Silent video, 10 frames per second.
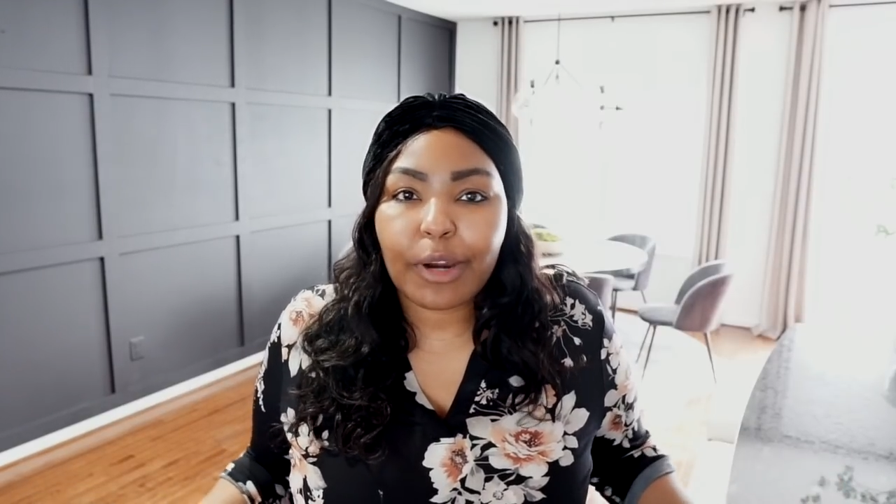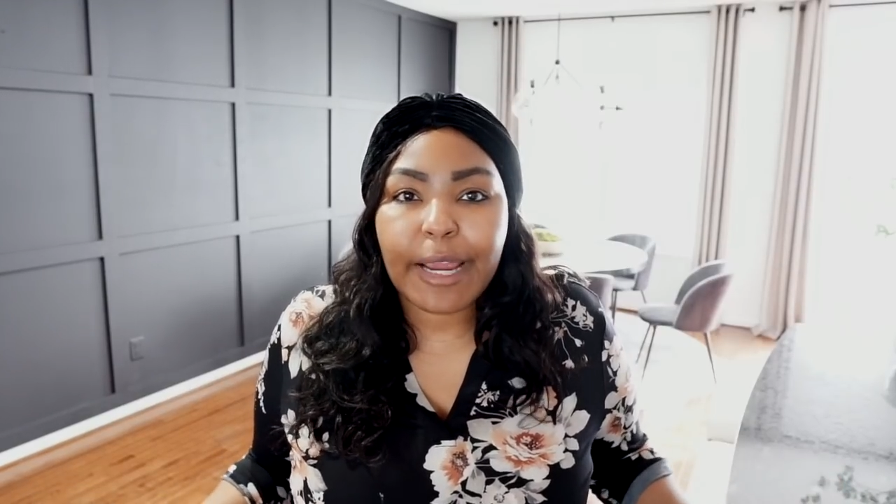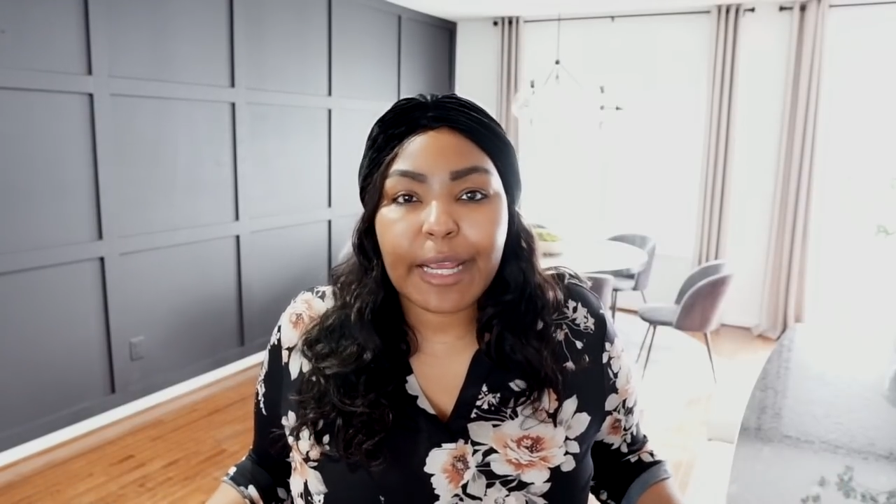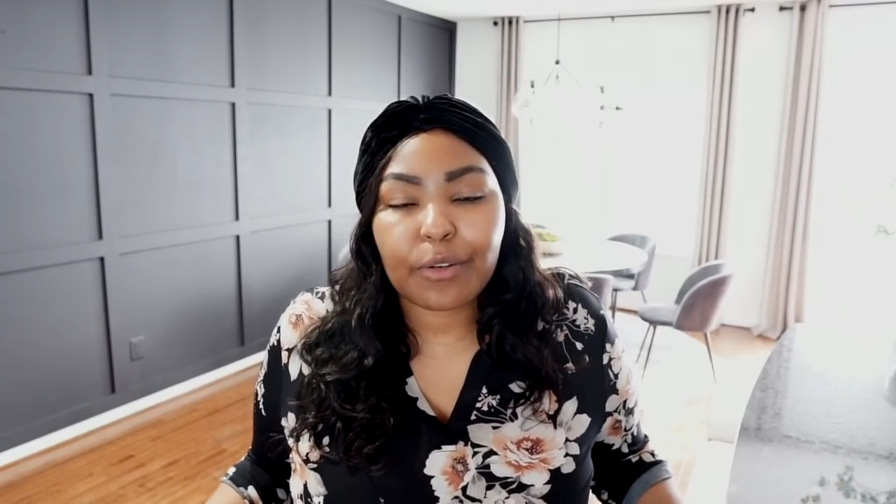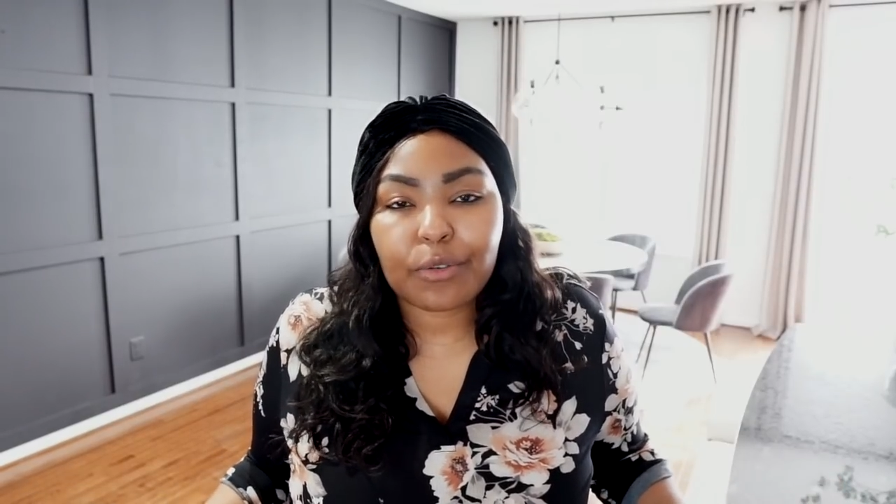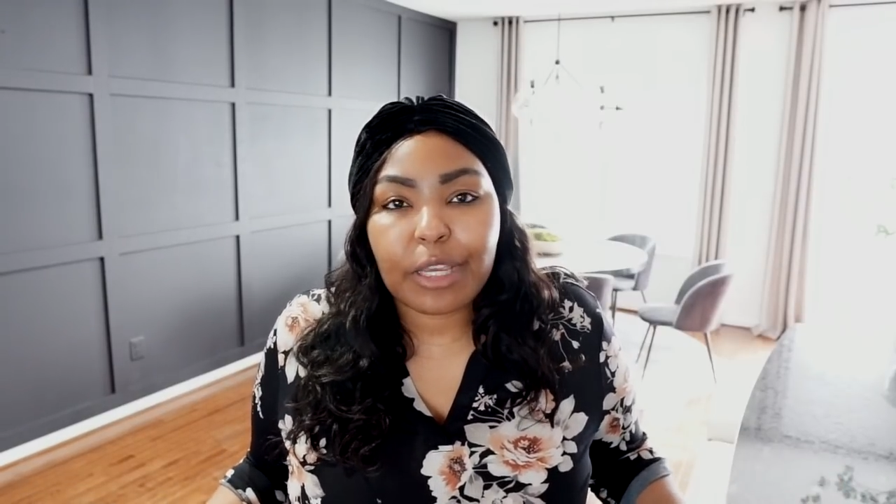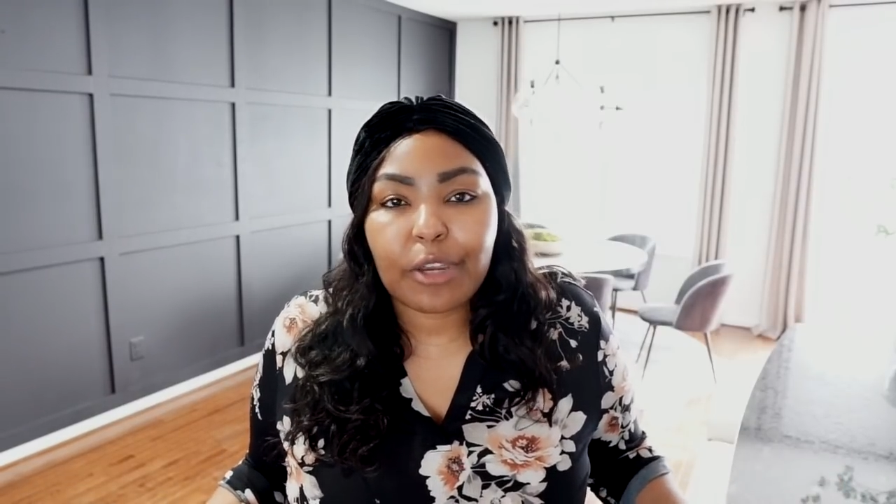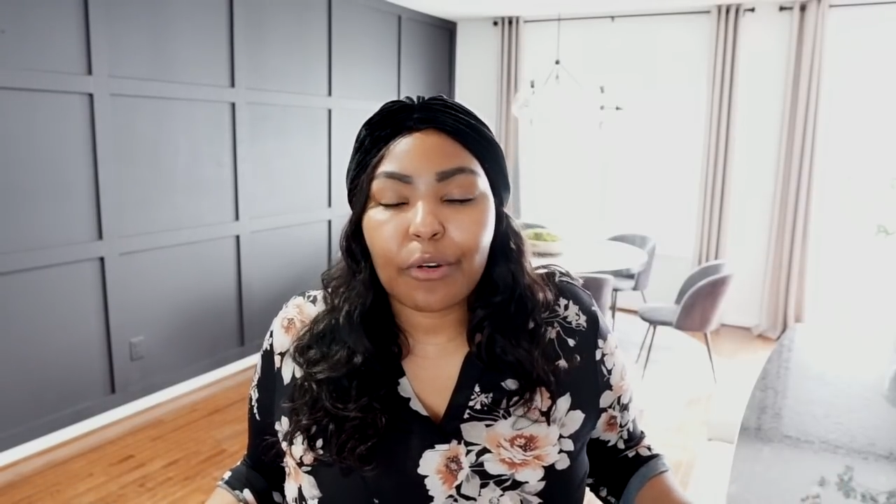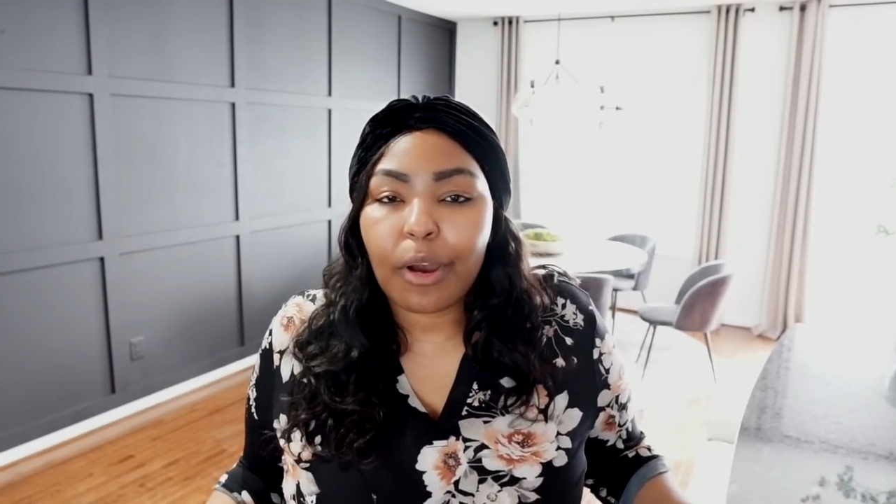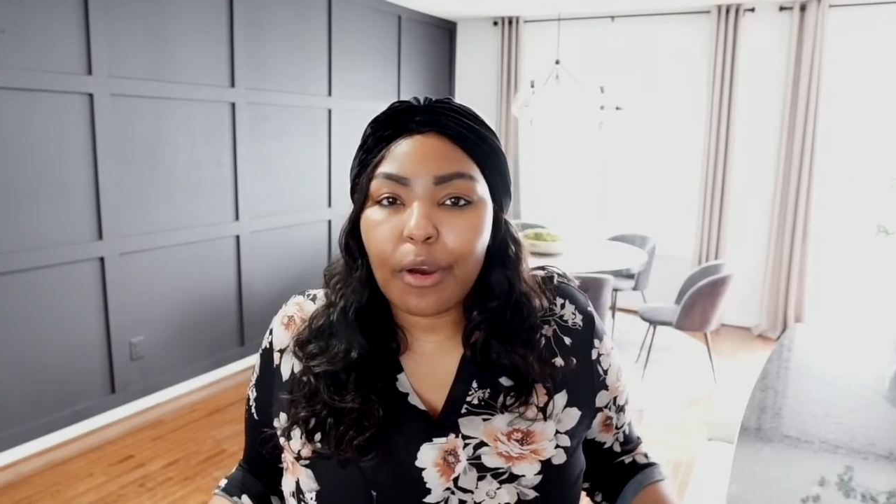handles in
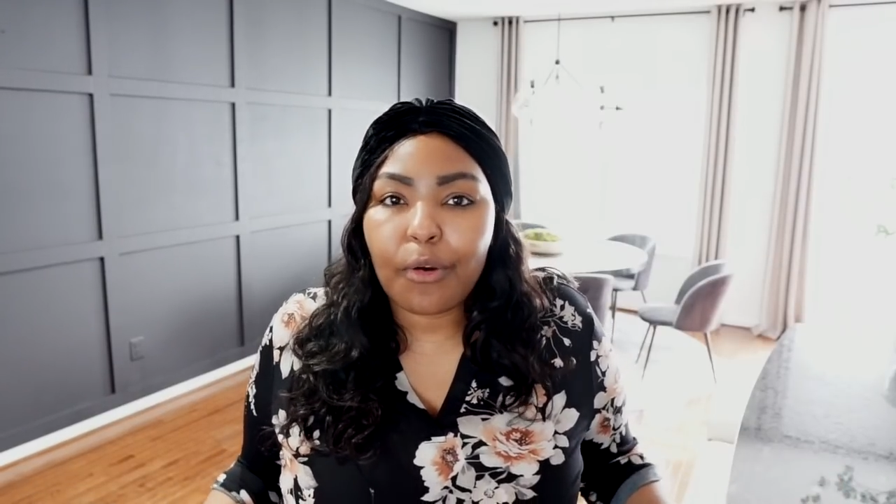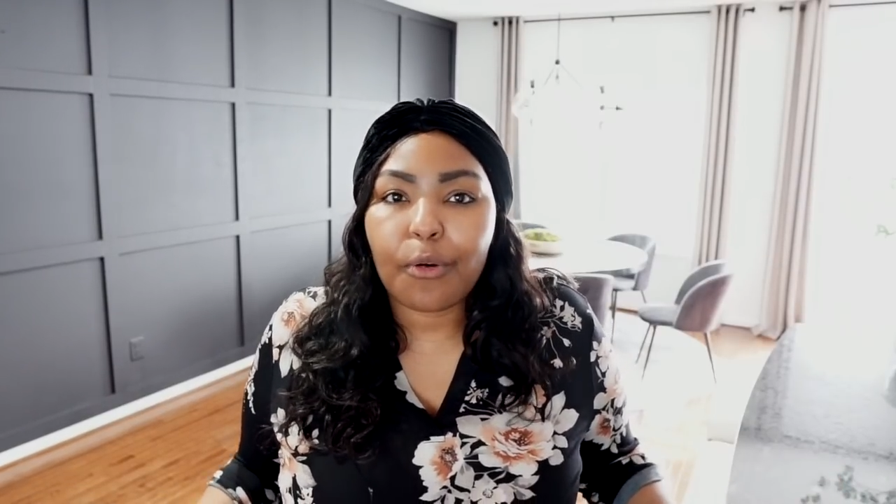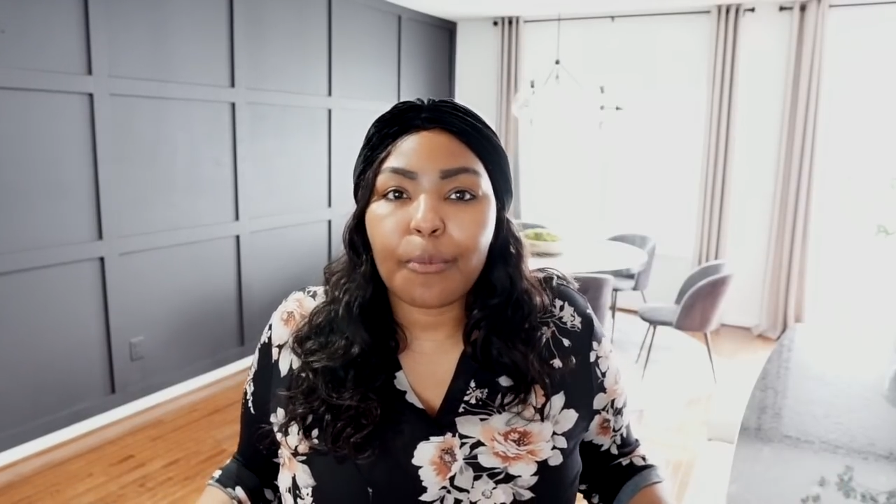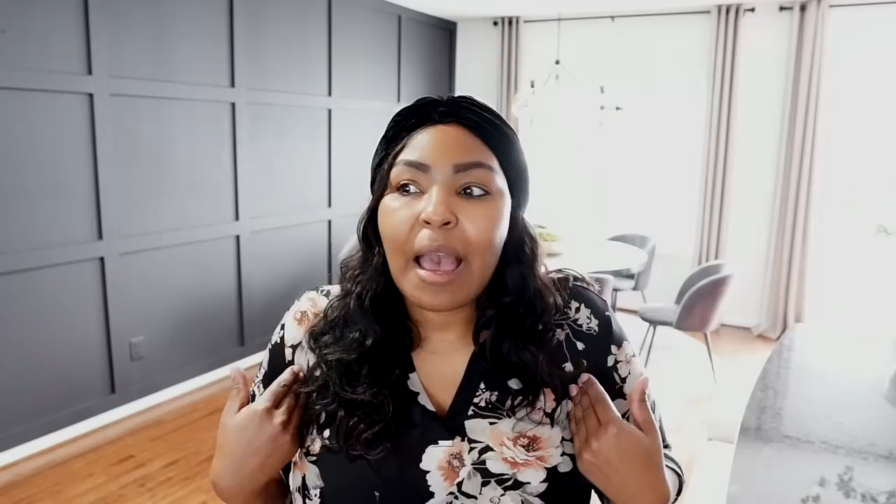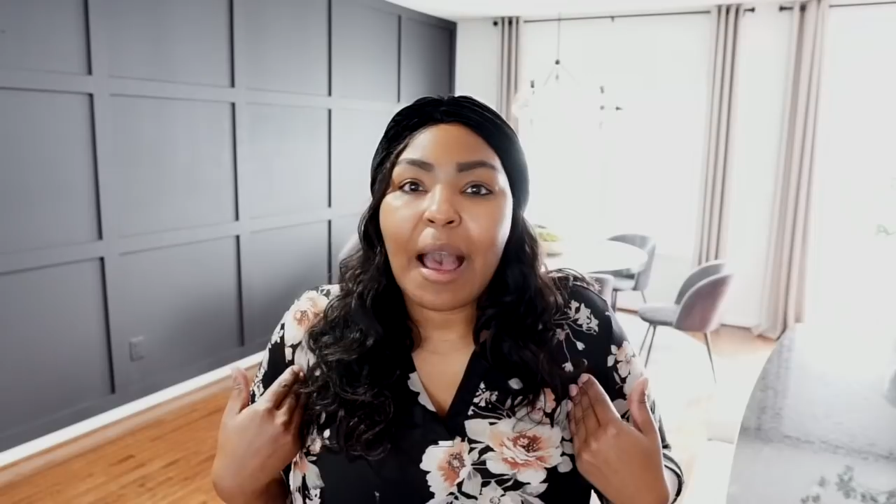your home.